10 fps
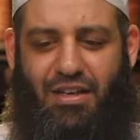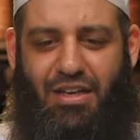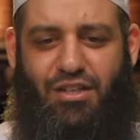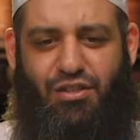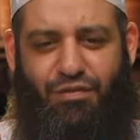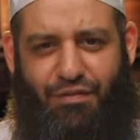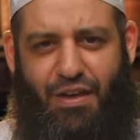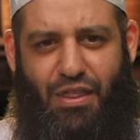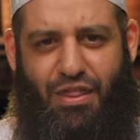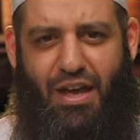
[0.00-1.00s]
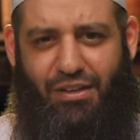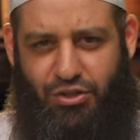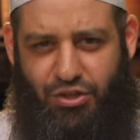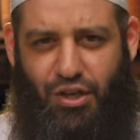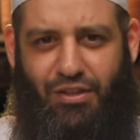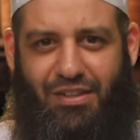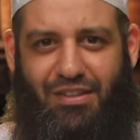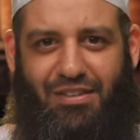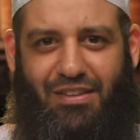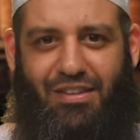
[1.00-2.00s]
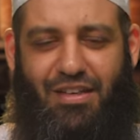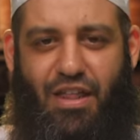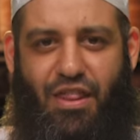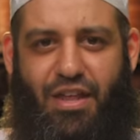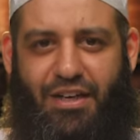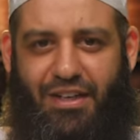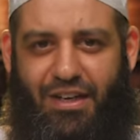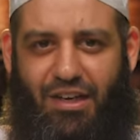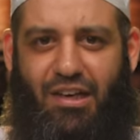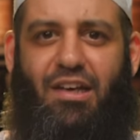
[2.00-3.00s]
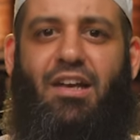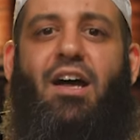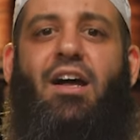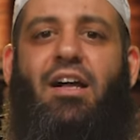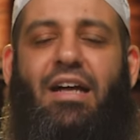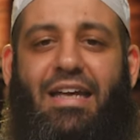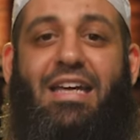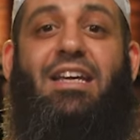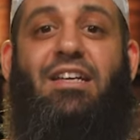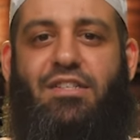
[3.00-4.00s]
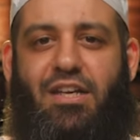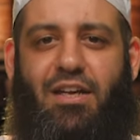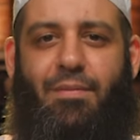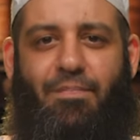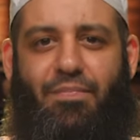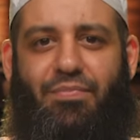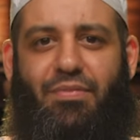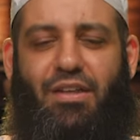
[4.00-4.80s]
his faith and certainty that Allah hears him